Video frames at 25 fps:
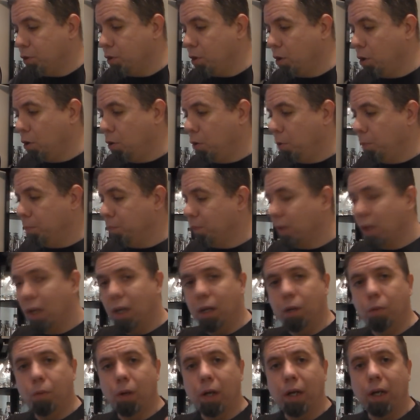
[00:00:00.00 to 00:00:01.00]
So
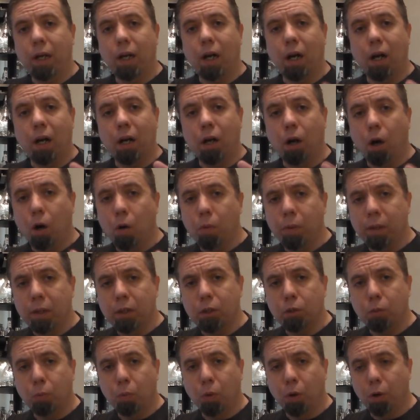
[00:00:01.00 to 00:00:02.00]
anyway, I
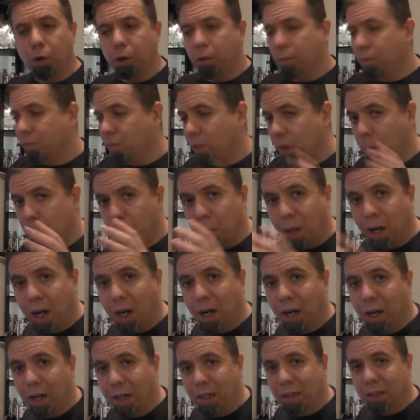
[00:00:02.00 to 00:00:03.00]
always work
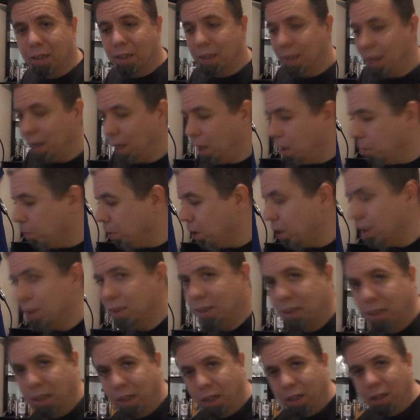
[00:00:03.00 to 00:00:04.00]
behind the
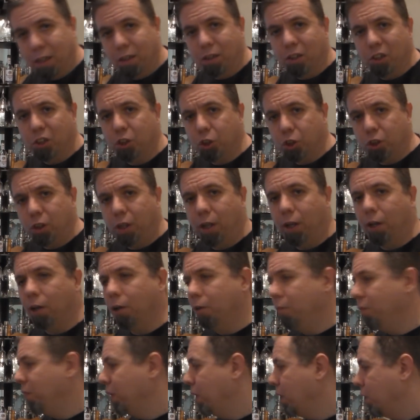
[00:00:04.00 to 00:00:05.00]
camera, sitting in this
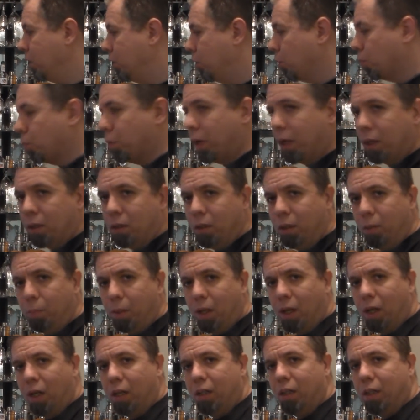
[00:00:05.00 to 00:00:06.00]
chair directly
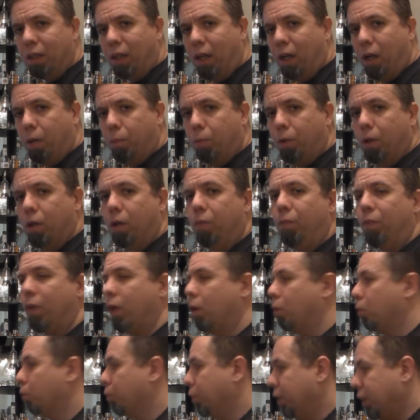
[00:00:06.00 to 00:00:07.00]
behind the camera,
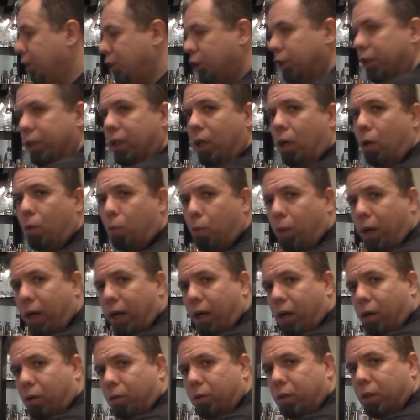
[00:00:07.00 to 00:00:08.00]
reaching
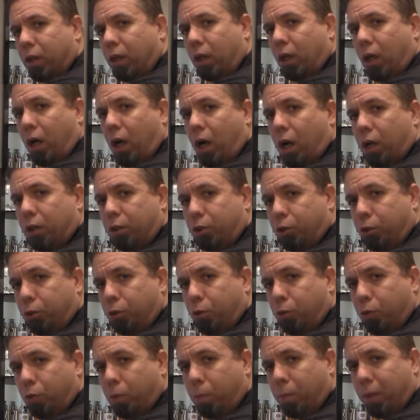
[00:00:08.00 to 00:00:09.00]
around
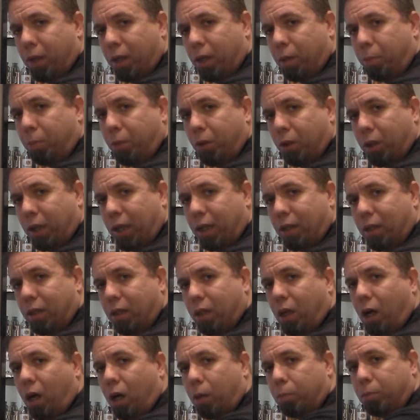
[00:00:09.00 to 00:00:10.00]
to manipulate
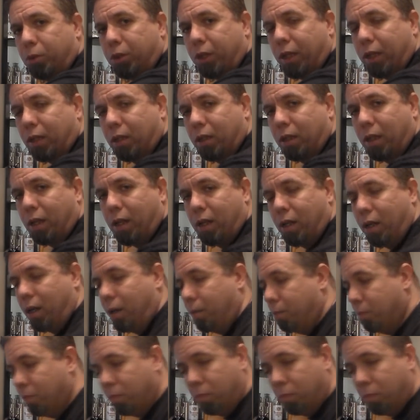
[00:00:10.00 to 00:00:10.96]
the object that